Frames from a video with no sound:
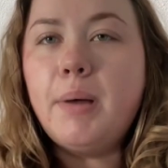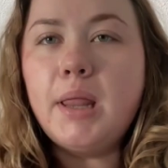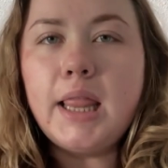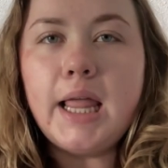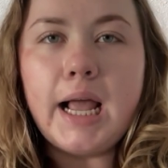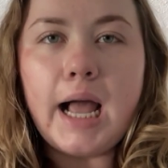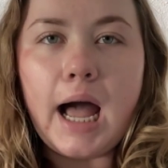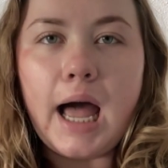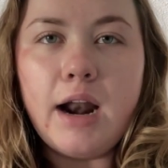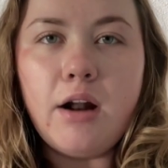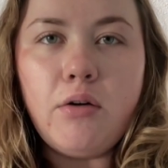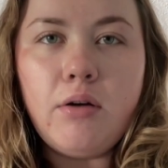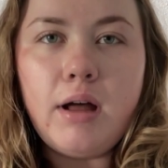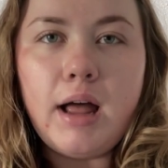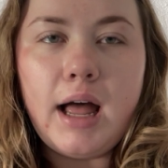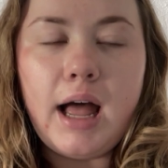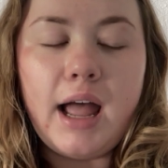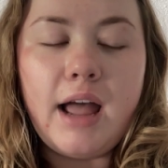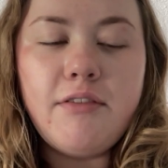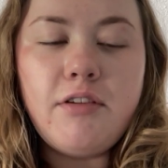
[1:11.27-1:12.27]
but like I
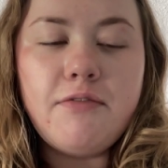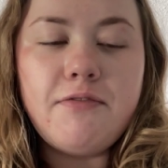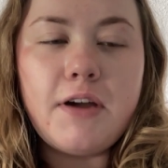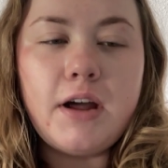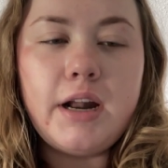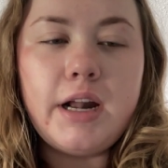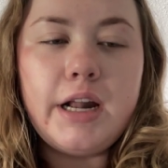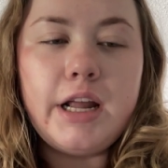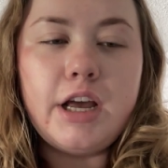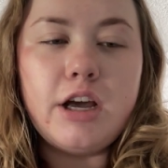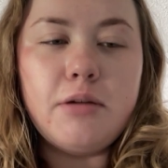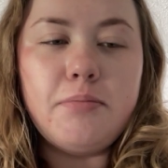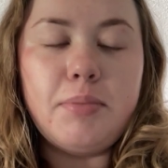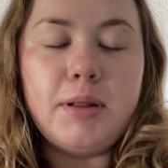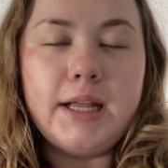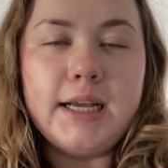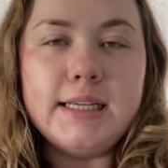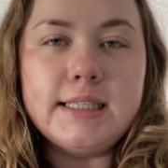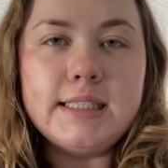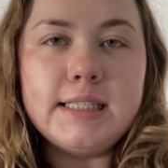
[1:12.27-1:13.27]
don't I haven't found any
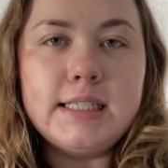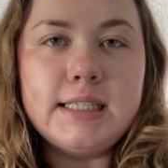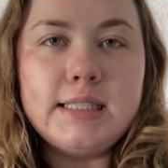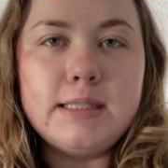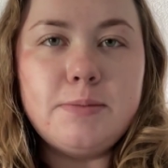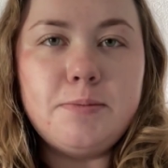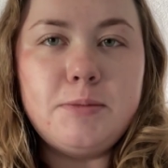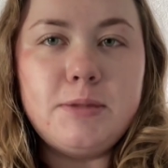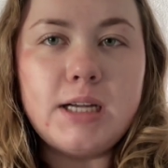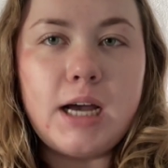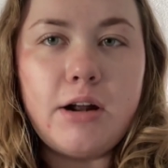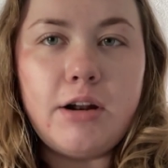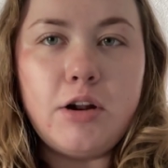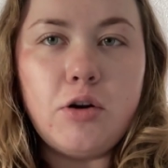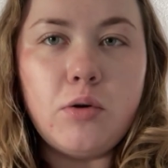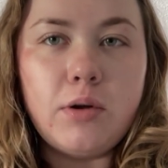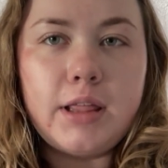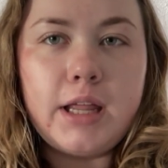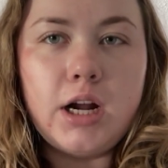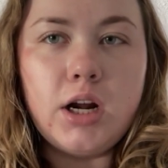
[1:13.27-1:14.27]
good places
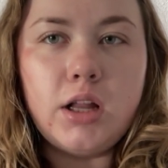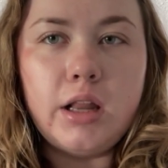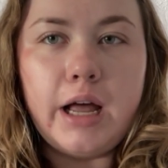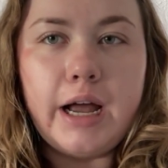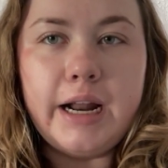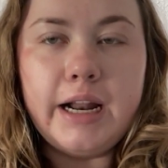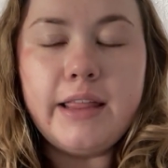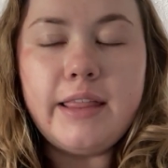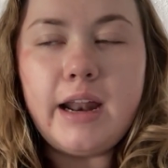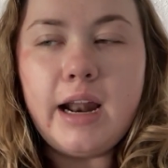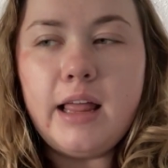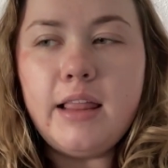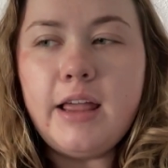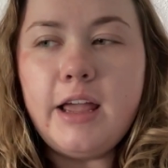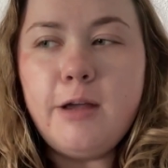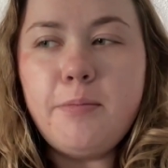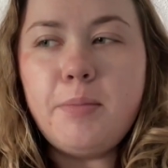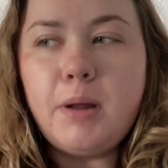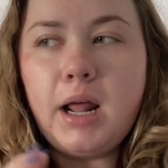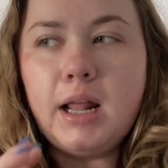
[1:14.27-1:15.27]
down in North Carolina that I
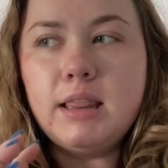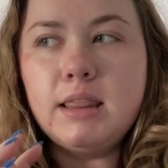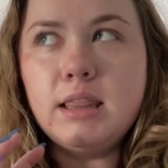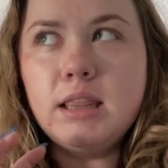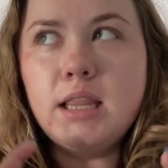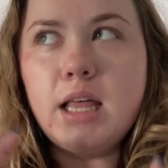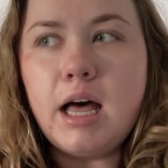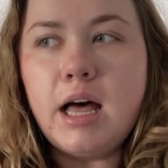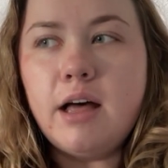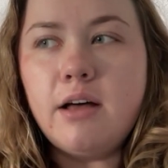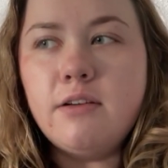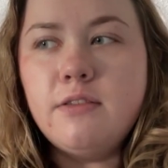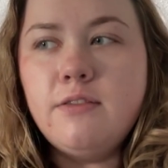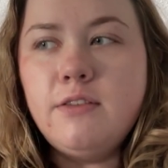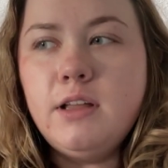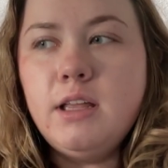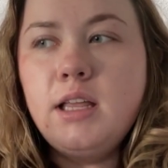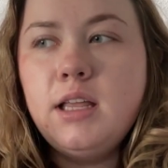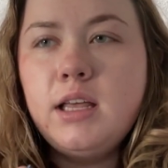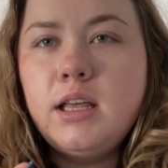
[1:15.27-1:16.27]
like but I
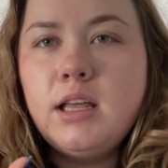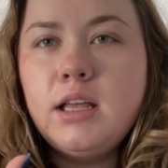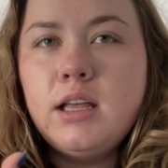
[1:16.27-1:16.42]
love